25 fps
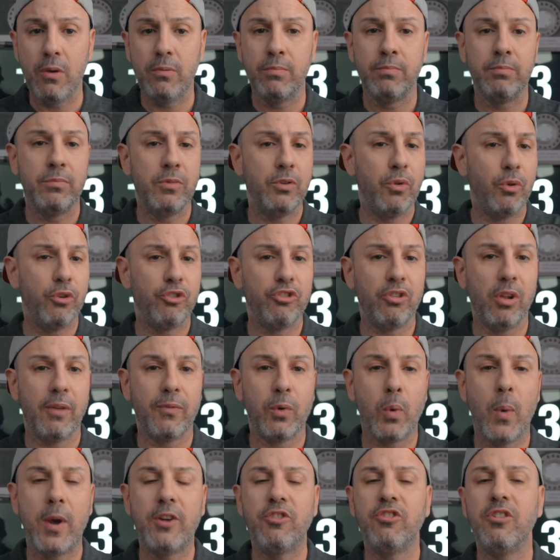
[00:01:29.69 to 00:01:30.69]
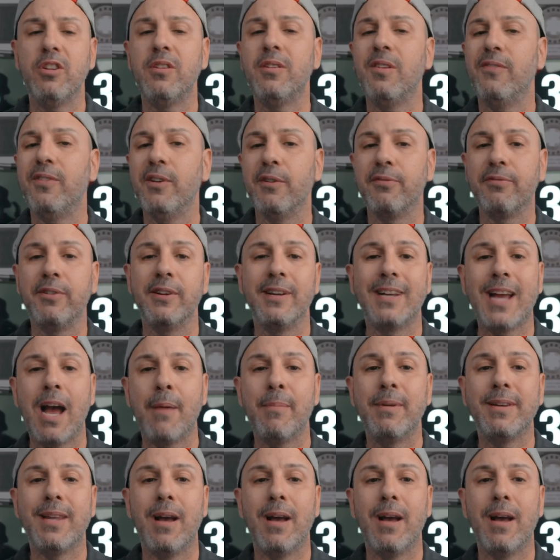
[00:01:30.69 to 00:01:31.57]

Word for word: or you still have questions, feel free to comment